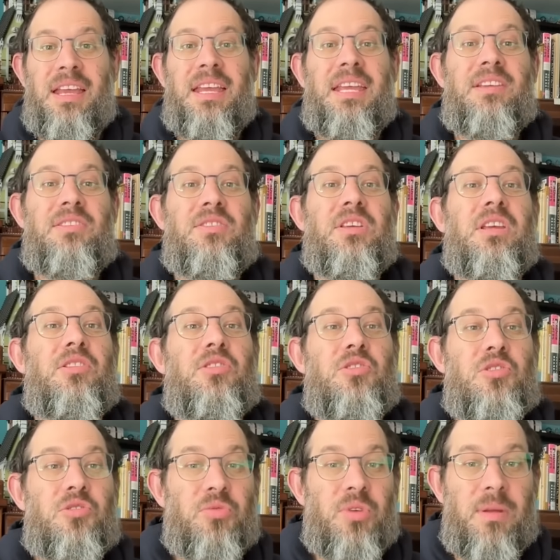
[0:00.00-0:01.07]
is
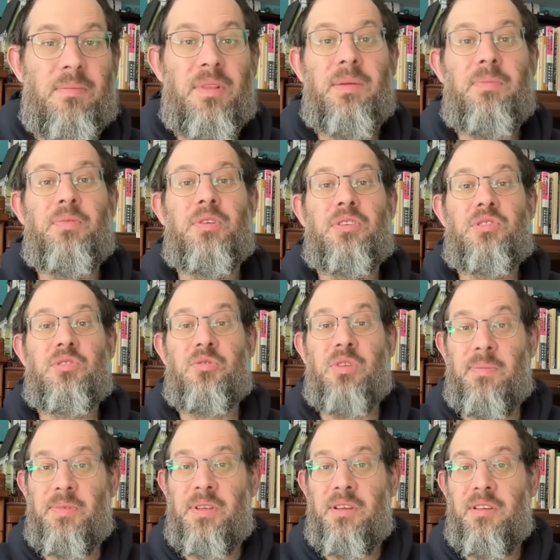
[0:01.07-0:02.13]
extremely
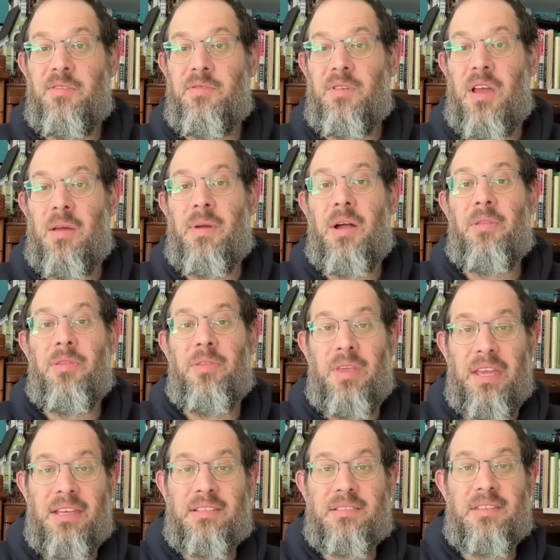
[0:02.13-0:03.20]
prescriptive about
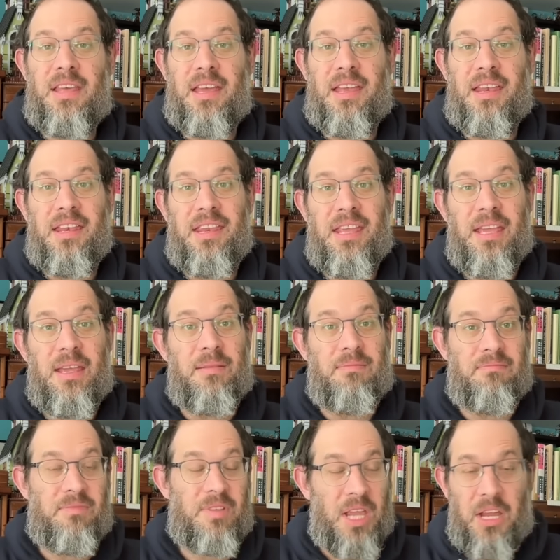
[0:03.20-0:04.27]
things that it
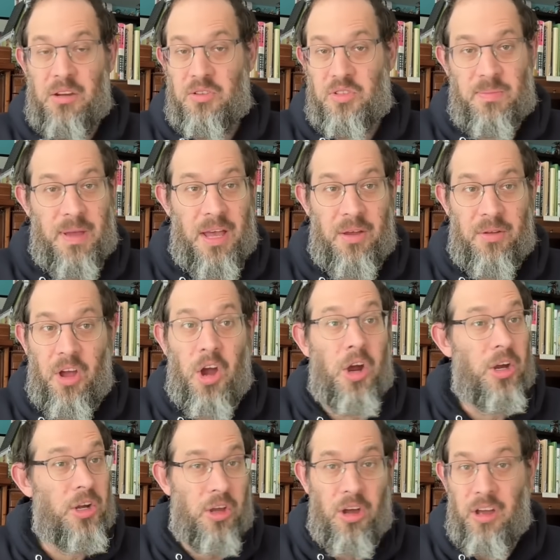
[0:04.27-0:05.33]
cares about.
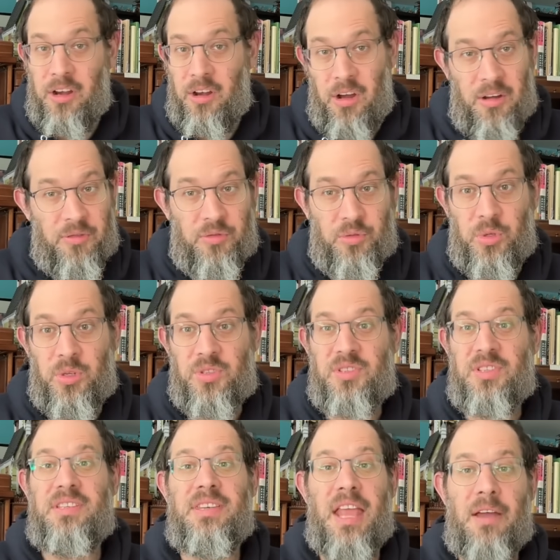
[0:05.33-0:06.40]
Hard on off rules.
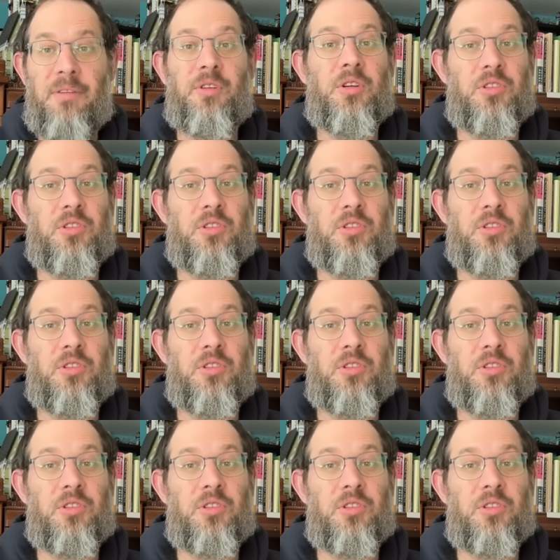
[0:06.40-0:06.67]
Never